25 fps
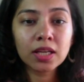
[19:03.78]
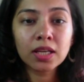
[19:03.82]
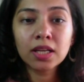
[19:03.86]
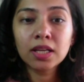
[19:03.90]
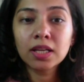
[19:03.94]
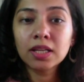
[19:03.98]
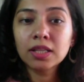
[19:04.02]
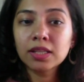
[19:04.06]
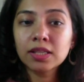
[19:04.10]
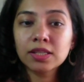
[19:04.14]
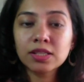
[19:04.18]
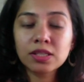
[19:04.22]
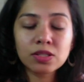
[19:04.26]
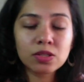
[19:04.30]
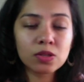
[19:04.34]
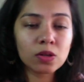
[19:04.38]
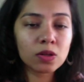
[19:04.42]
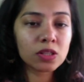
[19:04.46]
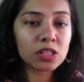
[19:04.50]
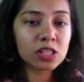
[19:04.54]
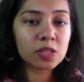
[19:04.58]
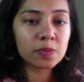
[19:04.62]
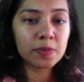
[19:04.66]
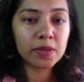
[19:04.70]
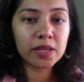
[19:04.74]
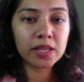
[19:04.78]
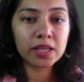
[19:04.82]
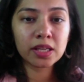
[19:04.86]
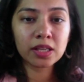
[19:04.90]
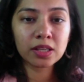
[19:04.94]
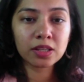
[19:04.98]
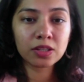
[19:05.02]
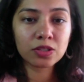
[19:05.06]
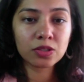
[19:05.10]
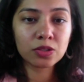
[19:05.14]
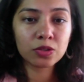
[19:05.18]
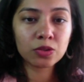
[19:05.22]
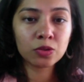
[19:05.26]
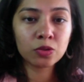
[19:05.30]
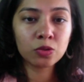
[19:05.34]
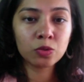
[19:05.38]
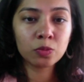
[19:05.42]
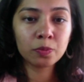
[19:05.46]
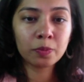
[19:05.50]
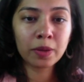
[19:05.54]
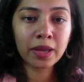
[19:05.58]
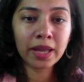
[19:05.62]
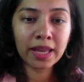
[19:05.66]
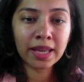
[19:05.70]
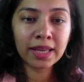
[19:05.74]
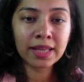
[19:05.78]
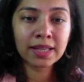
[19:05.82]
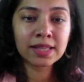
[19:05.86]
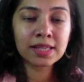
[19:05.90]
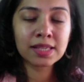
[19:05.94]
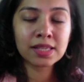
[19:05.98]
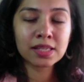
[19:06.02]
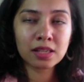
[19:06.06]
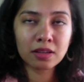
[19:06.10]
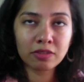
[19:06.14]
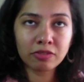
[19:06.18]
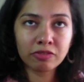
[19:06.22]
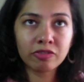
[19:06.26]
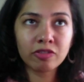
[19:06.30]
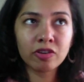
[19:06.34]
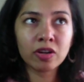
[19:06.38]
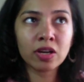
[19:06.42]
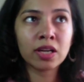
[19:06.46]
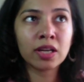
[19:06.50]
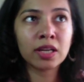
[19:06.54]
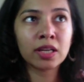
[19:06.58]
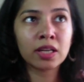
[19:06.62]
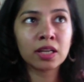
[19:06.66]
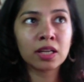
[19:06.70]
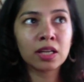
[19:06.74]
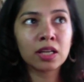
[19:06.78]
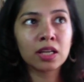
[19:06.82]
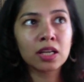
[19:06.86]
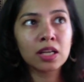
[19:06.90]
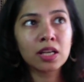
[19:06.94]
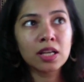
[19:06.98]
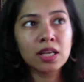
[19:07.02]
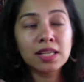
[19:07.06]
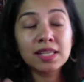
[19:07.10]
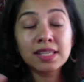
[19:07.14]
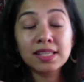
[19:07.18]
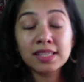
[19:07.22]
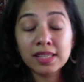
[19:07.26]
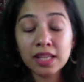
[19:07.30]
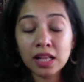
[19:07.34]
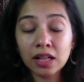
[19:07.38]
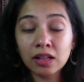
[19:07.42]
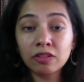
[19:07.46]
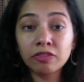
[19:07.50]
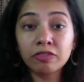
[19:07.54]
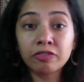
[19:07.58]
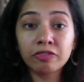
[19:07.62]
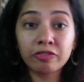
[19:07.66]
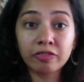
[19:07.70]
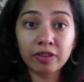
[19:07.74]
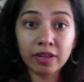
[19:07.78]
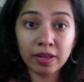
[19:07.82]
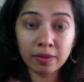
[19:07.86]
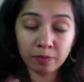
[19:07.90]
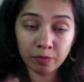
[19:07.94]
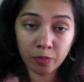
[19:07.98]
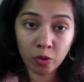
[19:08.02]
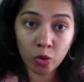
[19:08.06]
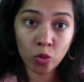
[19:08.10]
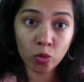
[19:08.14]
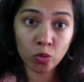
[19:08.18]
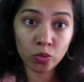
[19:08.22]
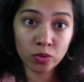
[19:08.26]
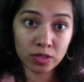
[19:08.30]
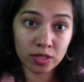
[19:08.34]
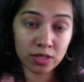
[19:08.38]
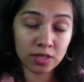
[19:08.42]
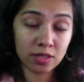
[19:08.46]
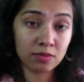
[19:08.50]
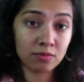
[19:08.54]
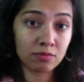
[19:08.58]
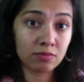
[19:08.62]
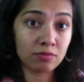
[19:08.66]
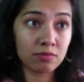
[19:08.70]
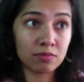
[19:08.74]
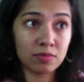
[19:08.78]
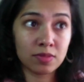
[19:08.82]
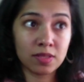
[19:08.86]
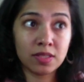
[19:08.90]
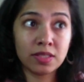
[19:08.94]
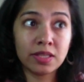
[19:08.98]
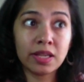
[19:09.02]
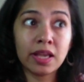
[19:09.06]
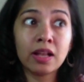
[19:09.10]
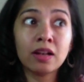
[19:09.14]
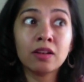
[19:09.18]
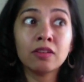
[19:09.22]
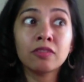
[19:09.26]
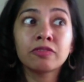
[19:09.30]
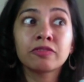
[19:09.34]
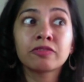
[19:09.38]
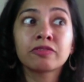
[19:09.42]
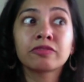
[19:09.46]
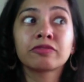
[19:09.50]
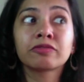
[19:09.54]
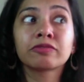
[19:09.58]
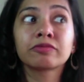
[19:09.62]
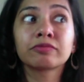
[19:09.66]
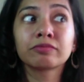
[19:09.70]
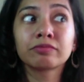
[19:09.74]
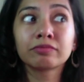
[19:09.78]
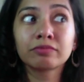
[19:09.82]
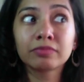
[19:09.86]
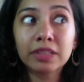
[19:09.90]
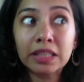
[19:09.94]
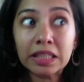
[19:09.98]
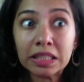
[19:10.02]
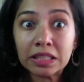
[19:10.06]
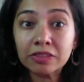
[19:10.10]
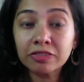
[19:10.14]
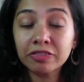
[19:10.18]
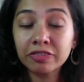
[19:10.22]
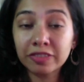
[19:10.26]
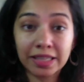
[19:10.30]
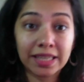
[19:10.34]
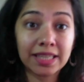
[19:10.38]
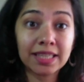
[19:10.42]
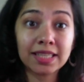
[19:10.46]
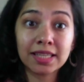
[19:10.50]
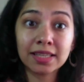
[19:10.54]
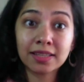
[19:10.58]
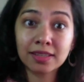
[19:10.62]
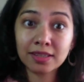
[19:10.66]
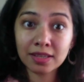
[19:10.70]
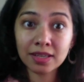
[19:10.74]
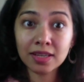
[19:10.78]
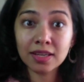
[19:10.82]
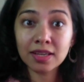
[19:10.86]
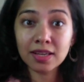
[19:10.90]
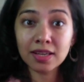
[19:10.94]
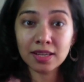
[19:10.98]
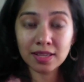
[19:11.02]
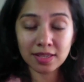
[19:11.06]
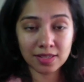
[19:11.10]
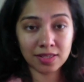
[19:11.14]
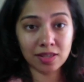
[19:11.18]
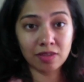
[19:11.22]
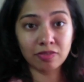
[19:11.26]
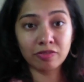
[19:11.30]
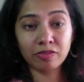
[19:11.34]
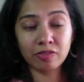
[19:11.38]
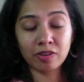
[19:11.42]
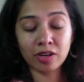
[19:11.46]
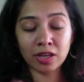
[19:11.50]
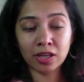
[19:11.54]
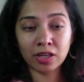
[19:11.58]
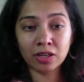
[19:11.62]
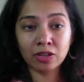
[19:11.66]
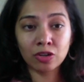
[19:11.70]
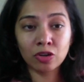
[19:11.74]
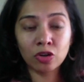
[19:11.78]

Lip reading: This is all speaking to pain, suffering, self-imposed, self-inflicted suffering.